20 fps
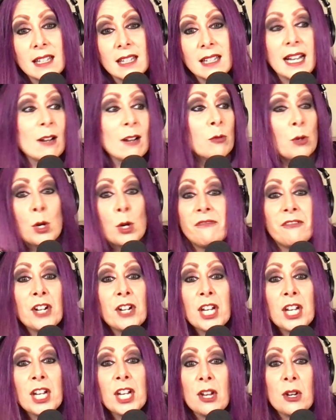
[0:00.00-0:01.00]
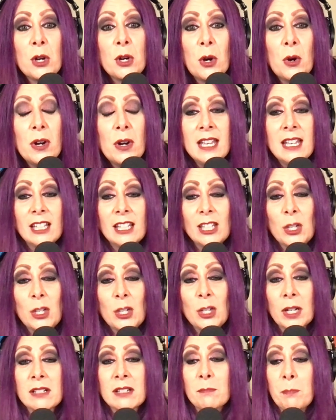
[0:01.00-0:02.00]
I got a room for you. You
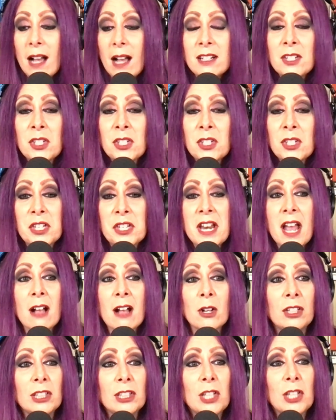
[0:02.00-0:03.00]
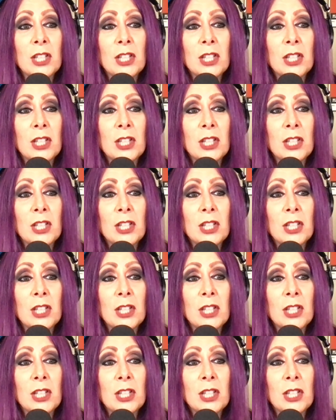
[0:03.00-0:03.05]
can pug snuggle.